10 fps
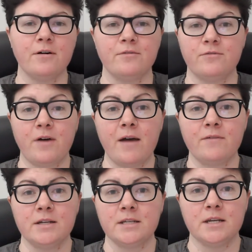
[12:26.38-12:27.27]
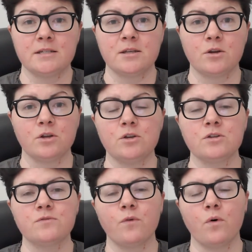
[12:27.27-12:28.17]
ideas that you could
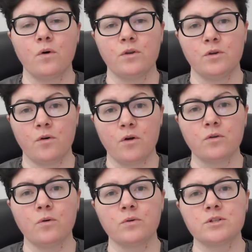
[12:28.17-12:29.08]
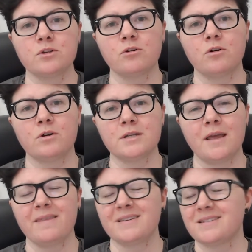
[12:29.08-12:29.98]
use for your own cornerstone
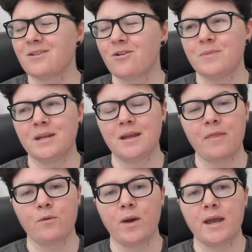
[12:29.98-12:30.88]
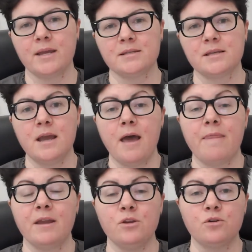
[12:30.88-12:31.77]
content. There's so many other ways
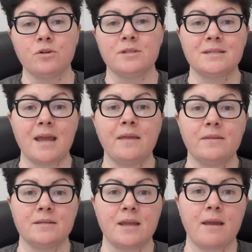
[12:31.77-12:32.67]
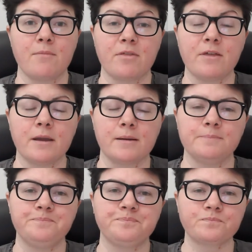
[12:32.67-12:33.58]
that you could say the same thing.
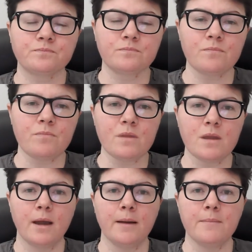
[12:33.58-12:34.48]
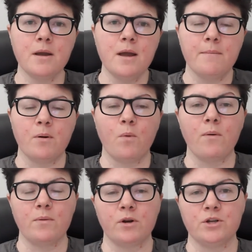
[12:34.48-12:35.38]
But what
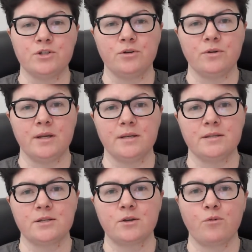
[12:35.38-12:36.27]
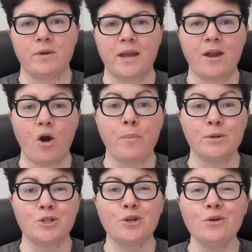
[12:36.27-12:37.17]
we want to do is create
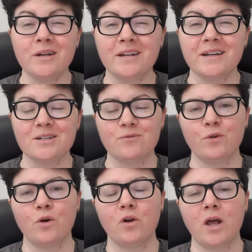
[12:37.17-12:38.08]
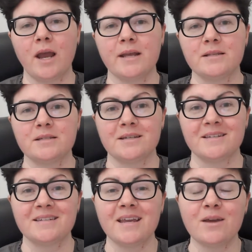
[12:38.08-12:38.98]
opportunities for your clients to
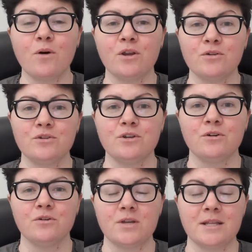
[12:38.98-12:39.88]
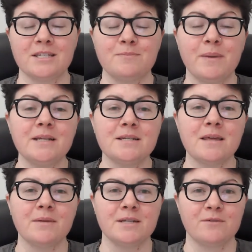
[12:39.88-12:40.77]
see what you do and speak to
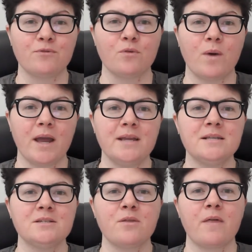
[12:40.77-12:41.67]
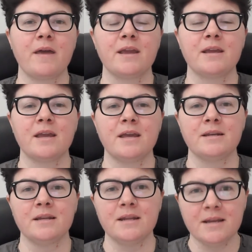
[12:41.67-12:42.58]
them in different ways so that they
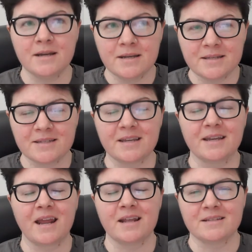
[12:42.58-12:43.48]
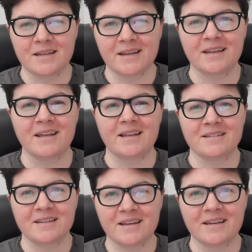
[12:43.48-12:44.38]
can see it and see it and
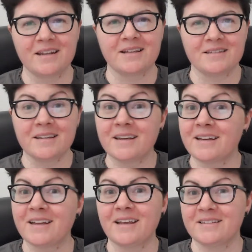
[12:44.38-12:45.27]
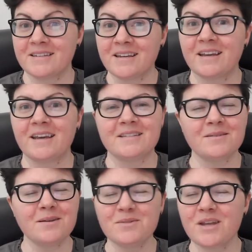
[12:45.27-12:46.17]
see it and see it and see it. And
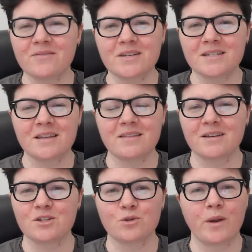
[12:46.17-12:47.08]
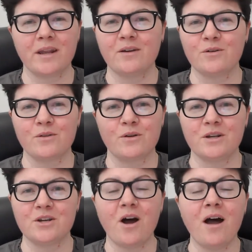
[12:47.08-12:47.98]
sometimes you have to see things 20 or 30
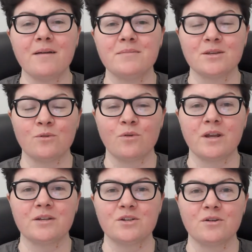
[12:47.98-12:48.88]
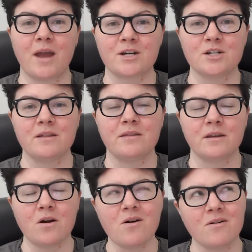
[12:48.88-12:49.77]
times in order to actually think,
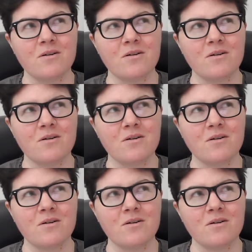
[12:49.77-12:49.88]
oh,